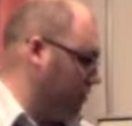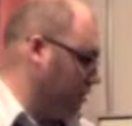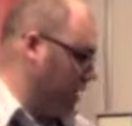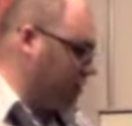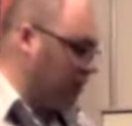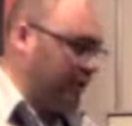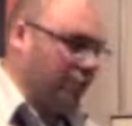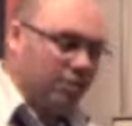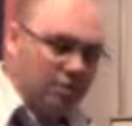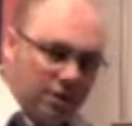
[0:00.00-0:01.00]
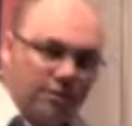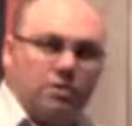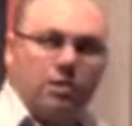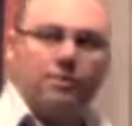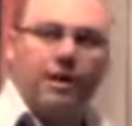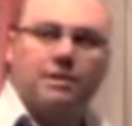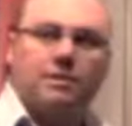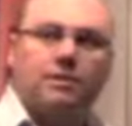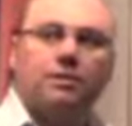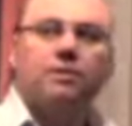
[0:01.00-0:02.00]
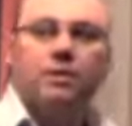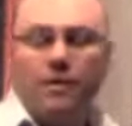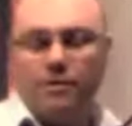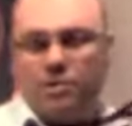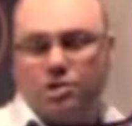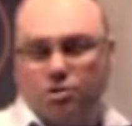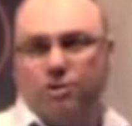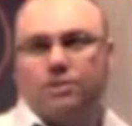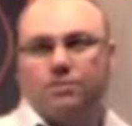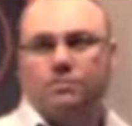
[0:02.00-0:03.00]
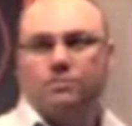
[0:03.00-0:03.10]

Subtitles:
and is looking for a different type of handset, now there's a choice.